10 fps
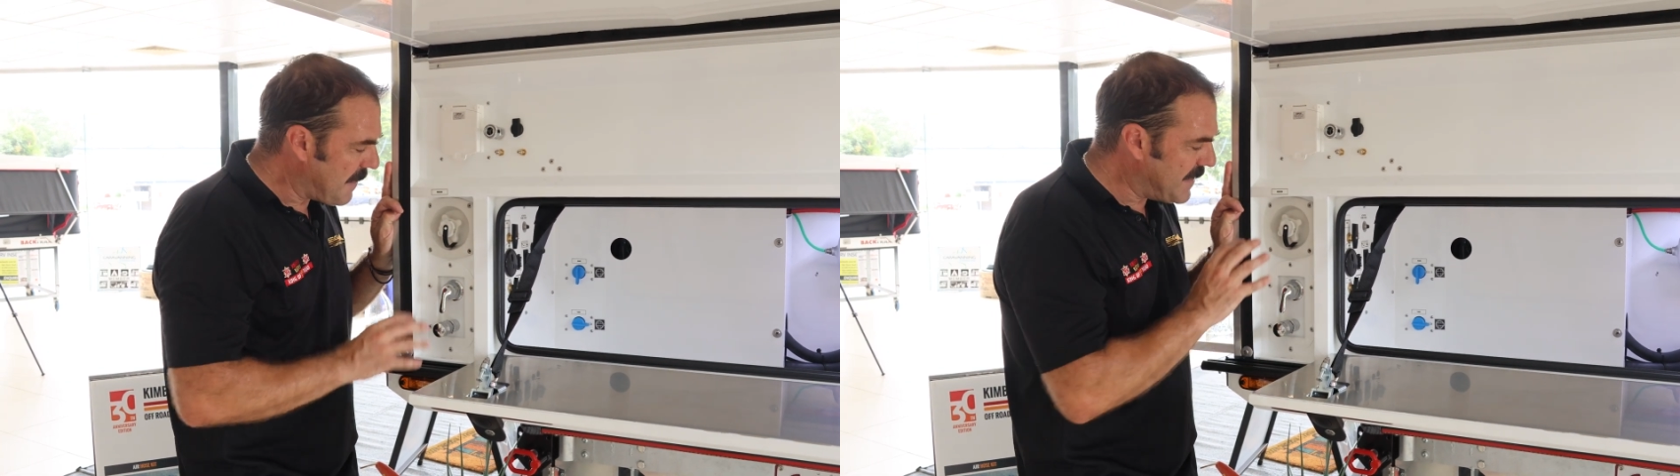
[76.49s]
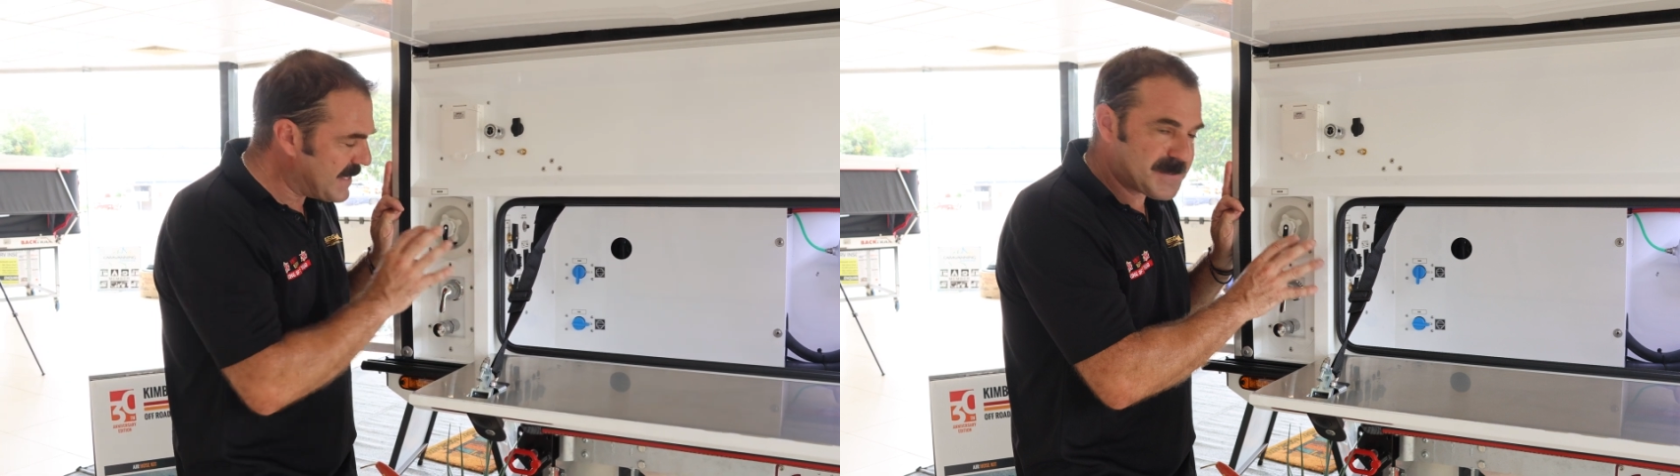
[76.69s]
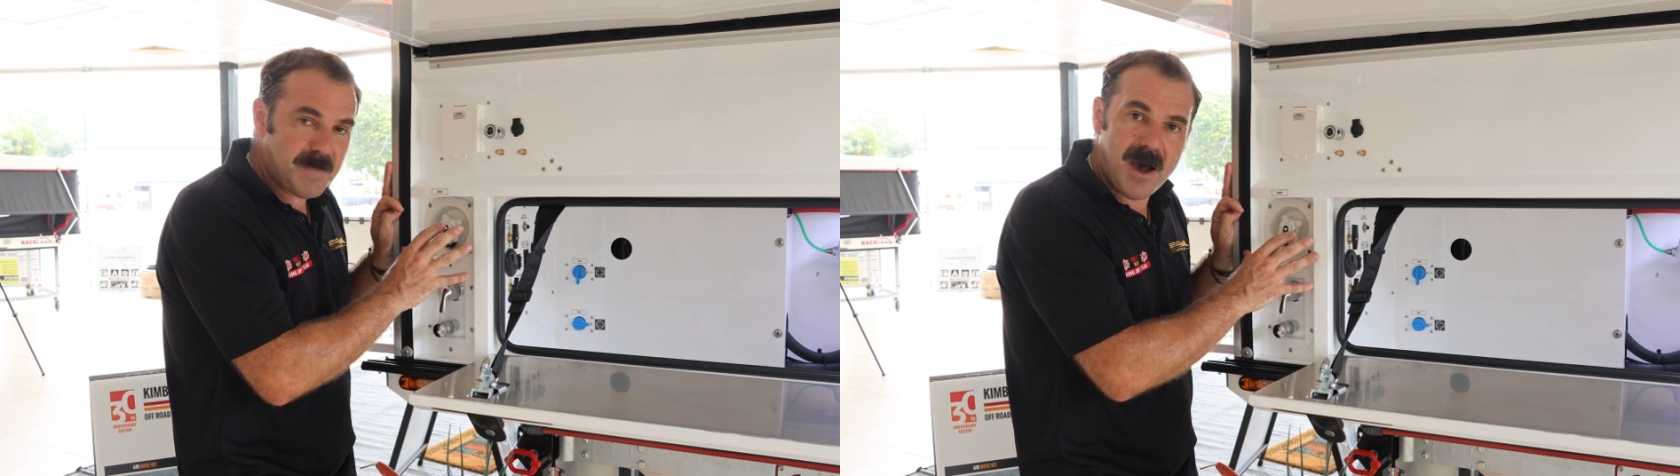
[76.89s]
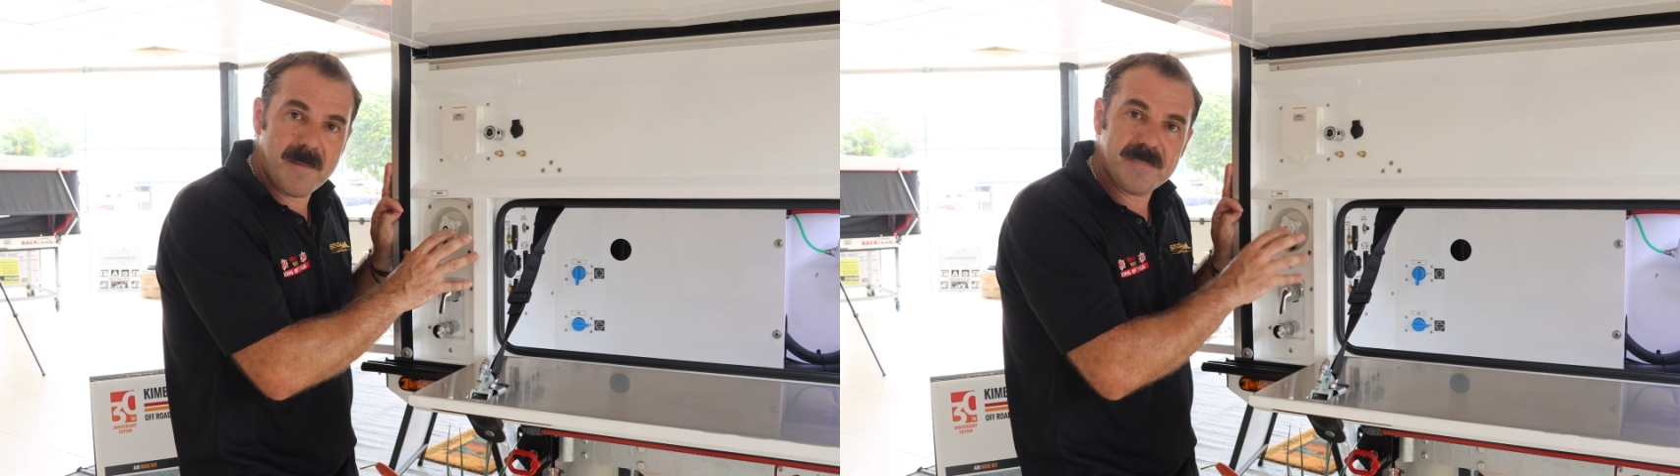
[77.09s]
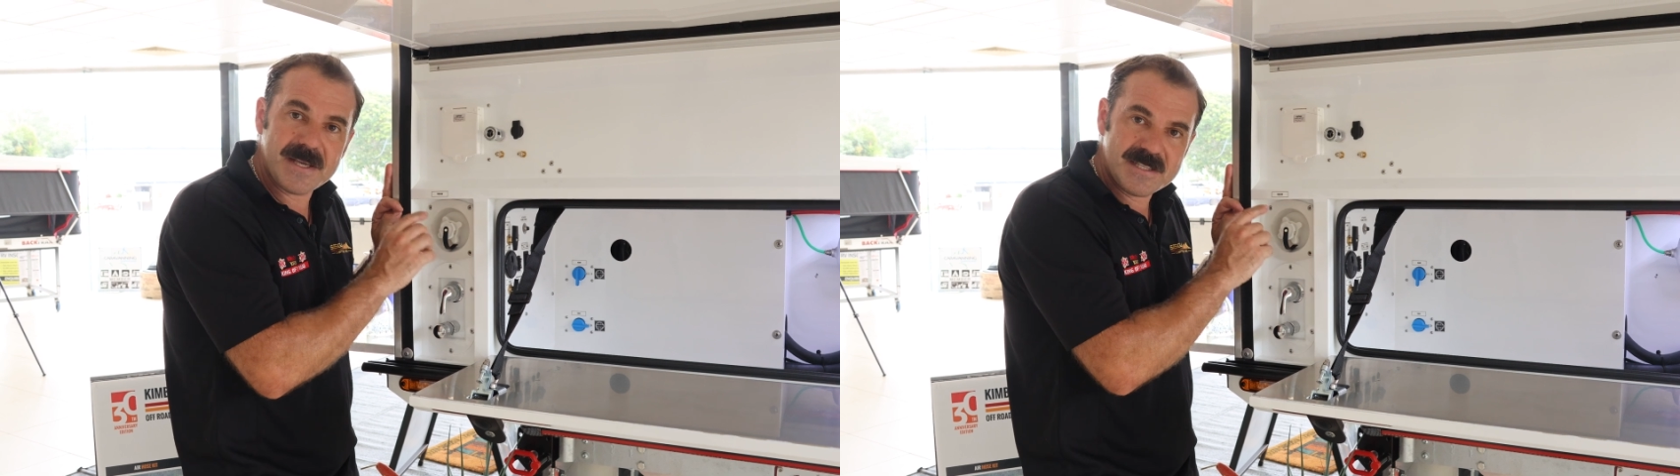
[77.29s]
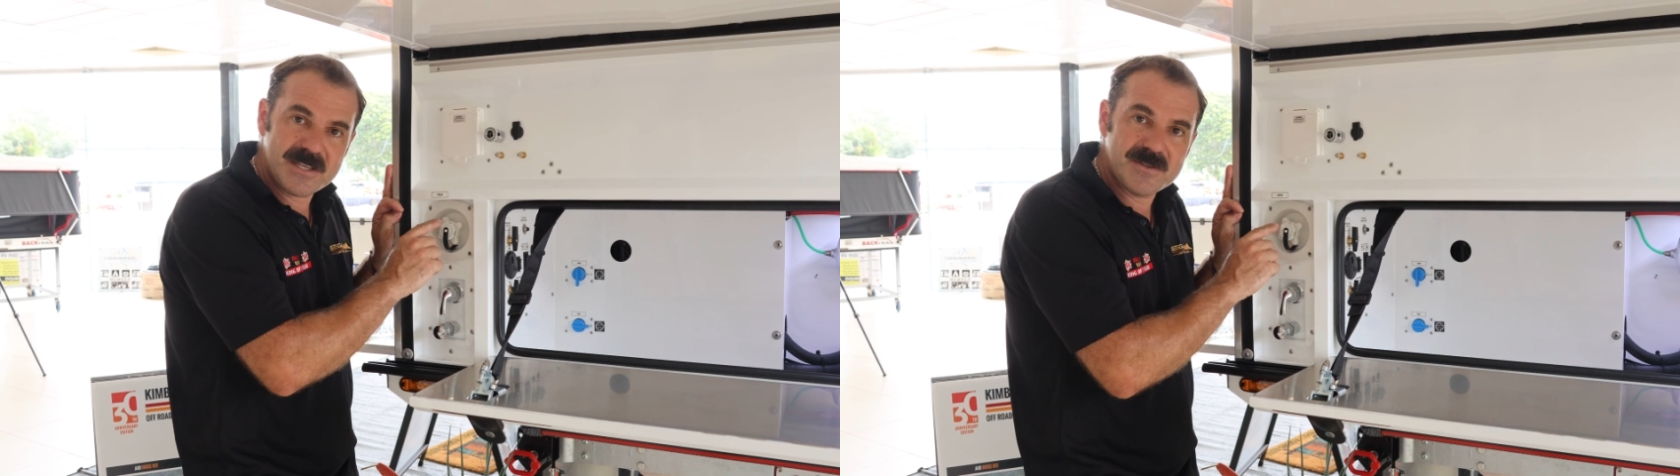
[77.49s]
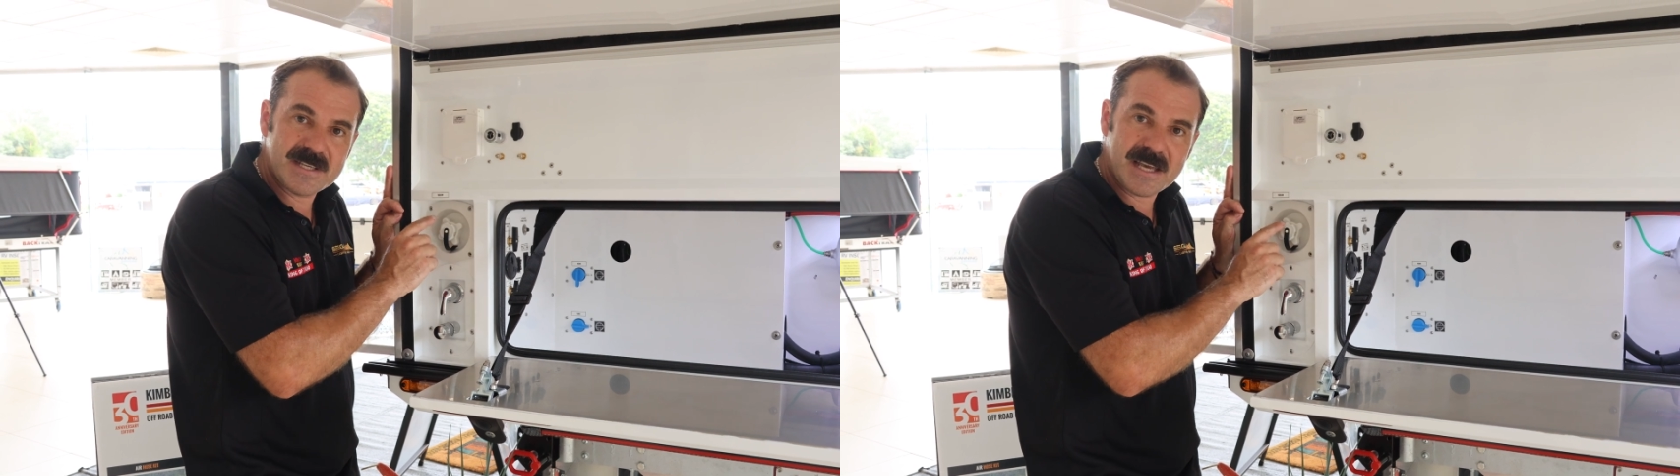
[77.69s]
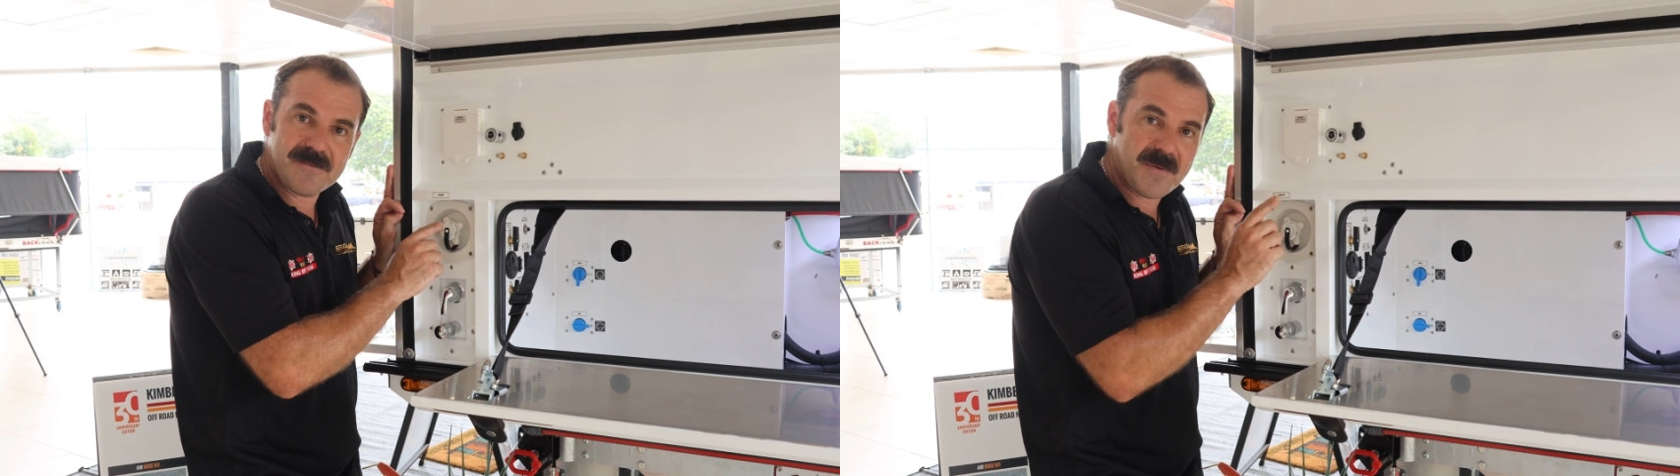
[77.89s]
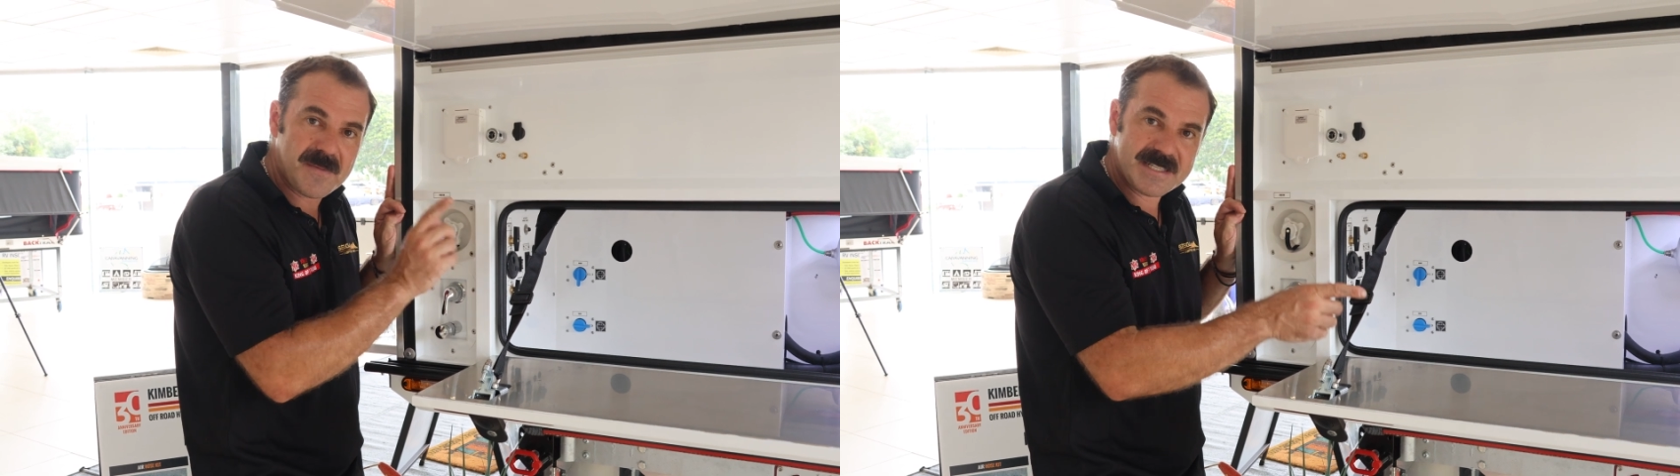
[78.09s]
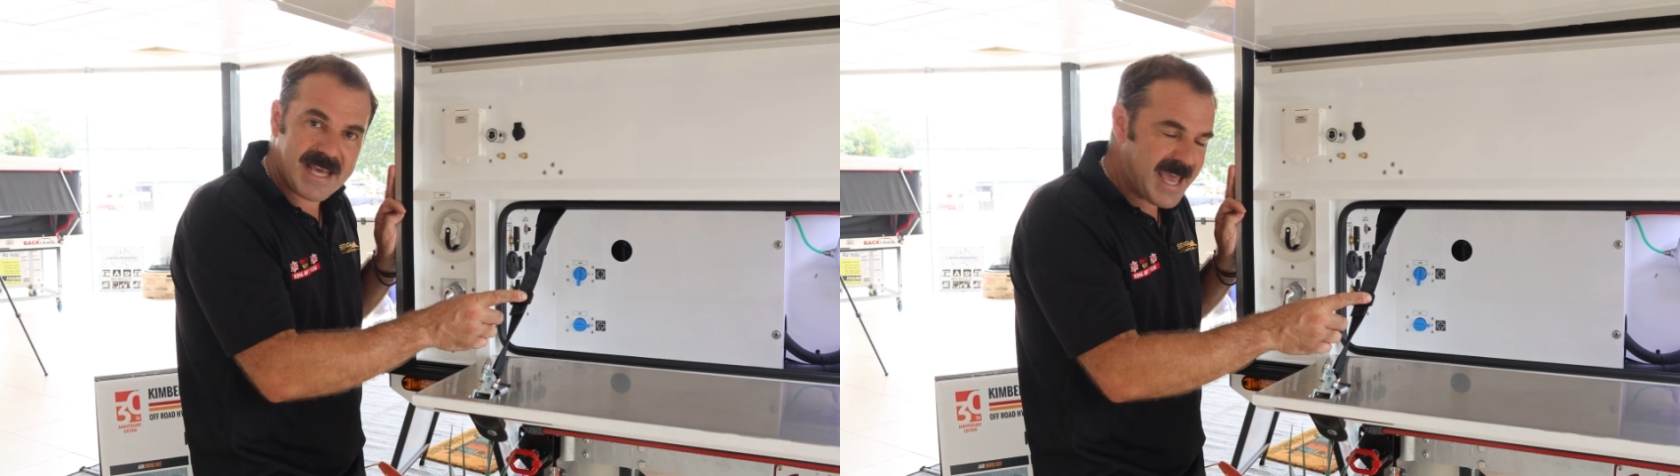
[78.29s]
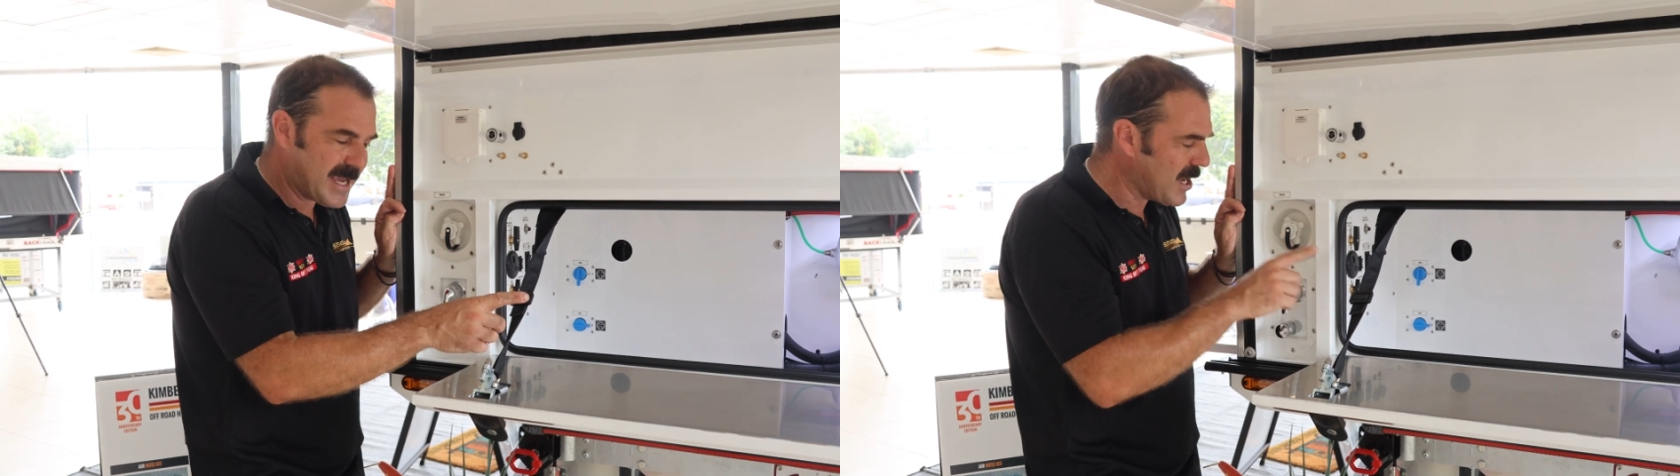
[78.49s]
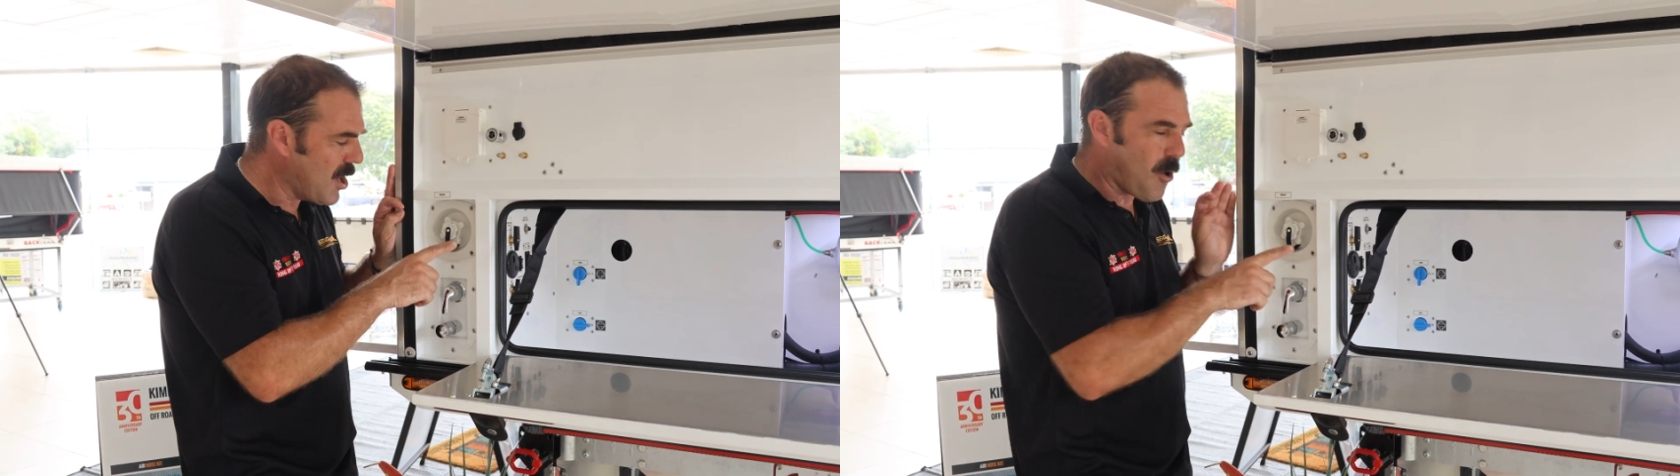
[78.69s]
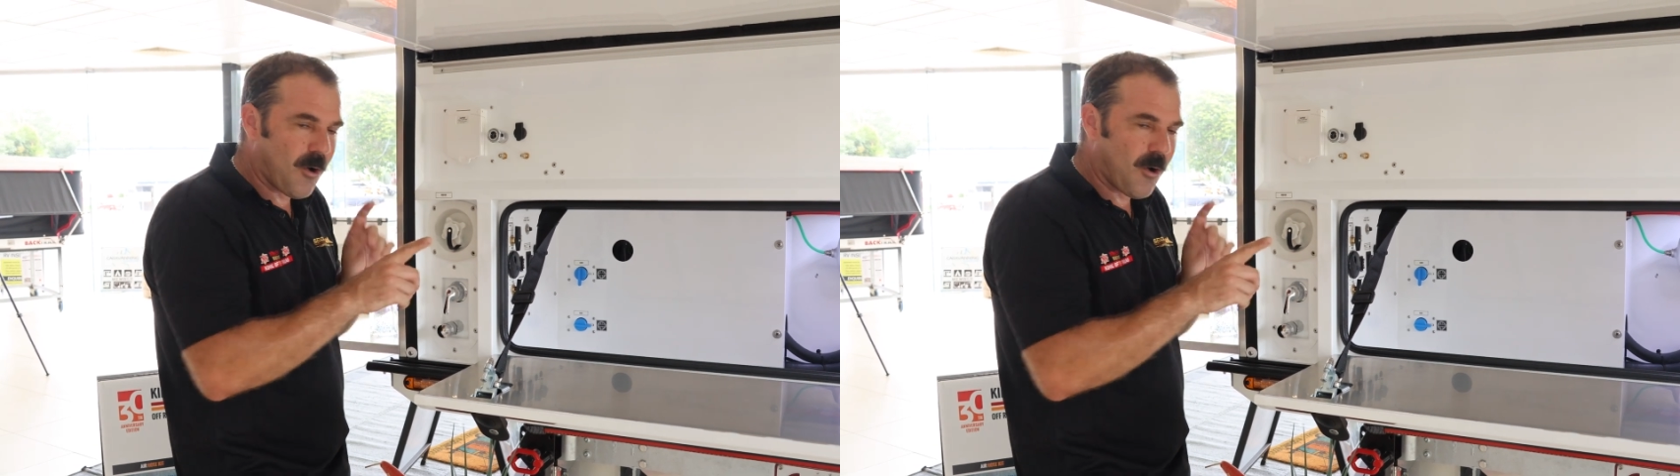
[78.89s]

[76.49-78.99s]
This pump is using it from the tank